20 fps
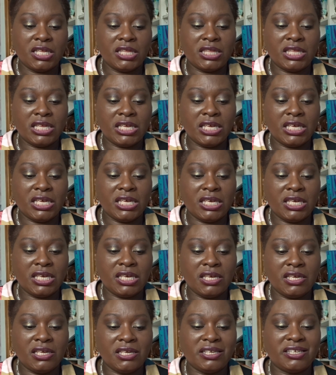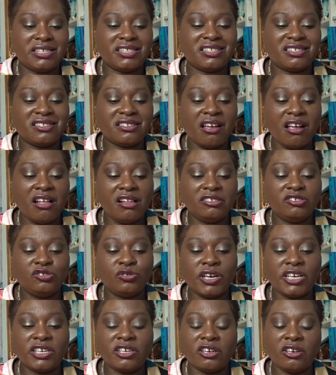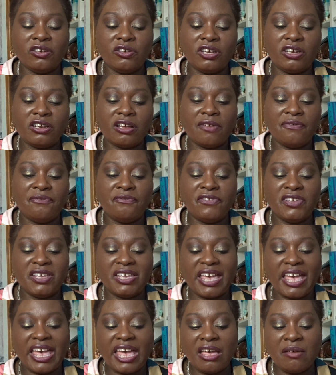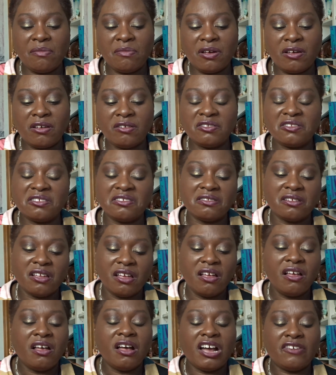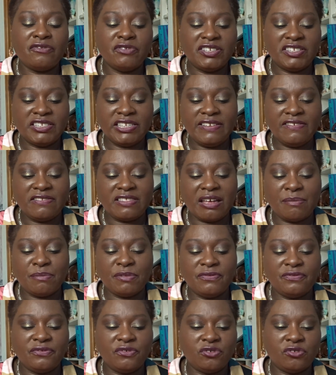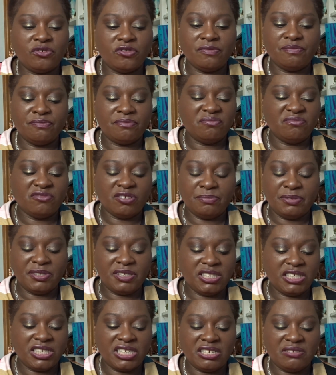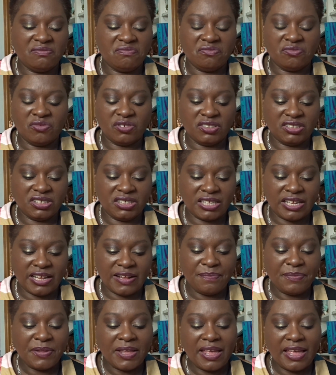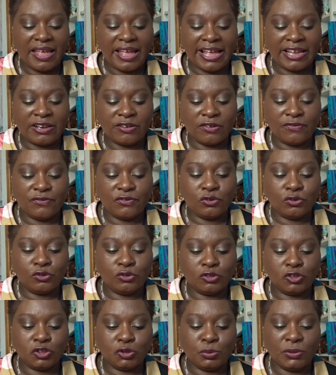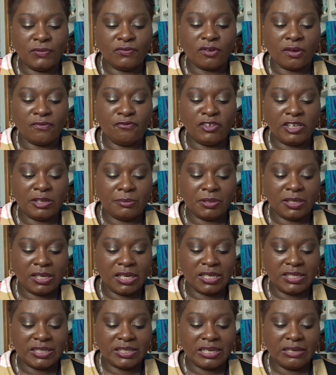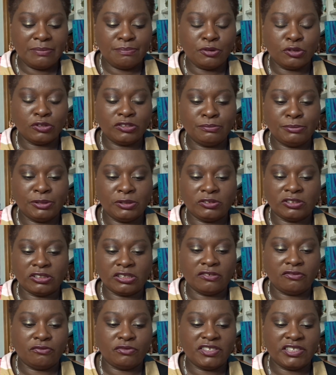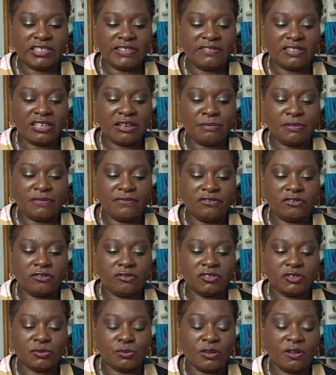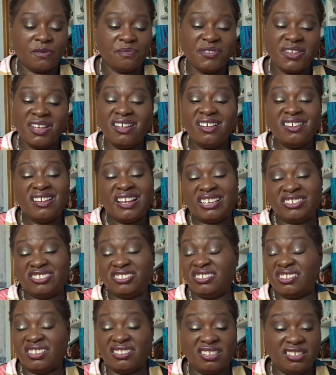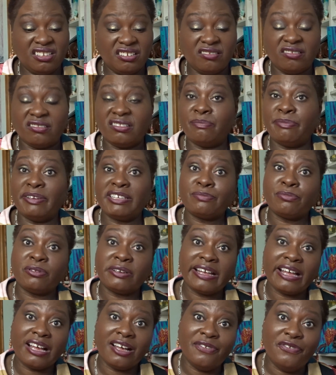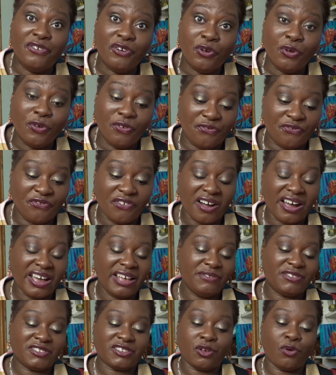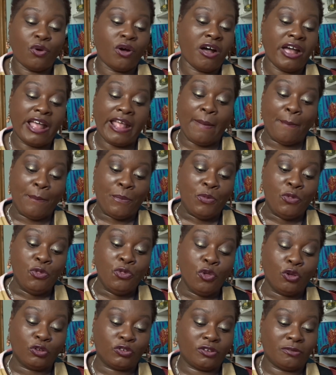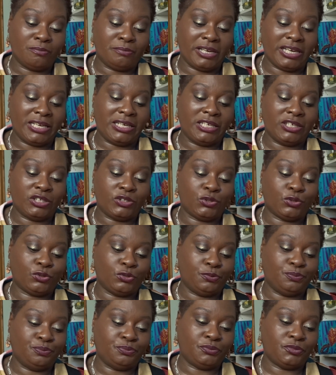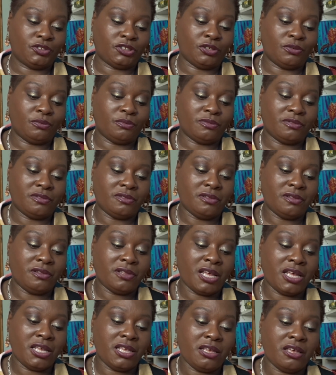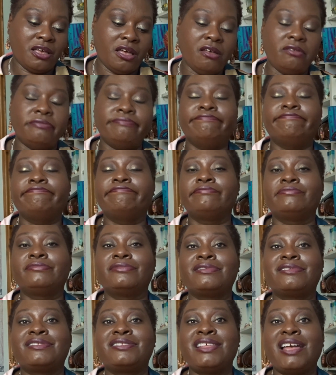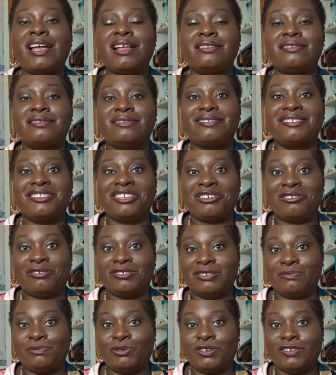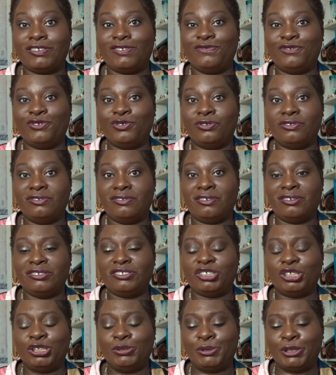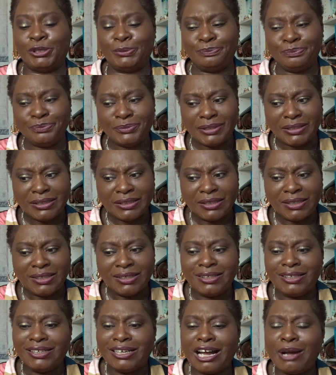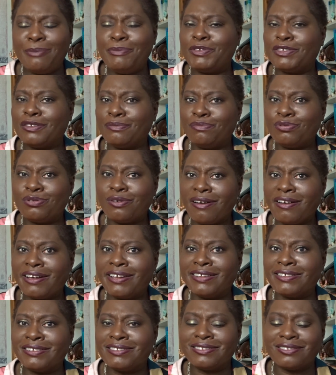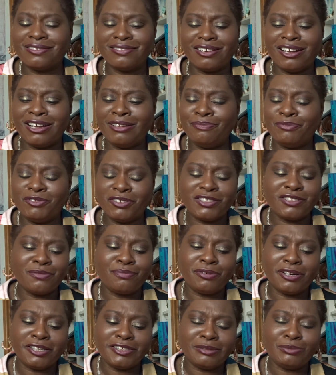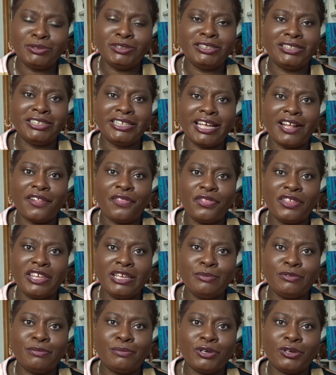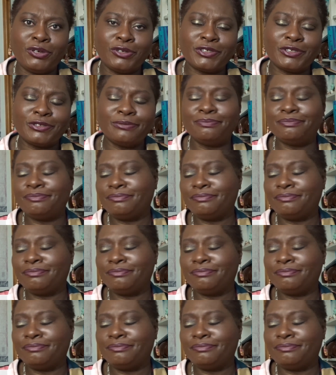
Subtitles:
The Style Dry Coconut and Fig Hair Masks. I've received that before, not particularly wanting that. And of course, we've got Philip Kingsley Bond Builder. Received that before as well. Actually, I think I've got the best product out of all five, so I am not complaining at all. So there you go. That's the Glossy Box for October. I'm surprised. I'm just surprised that we didn't get a themed box.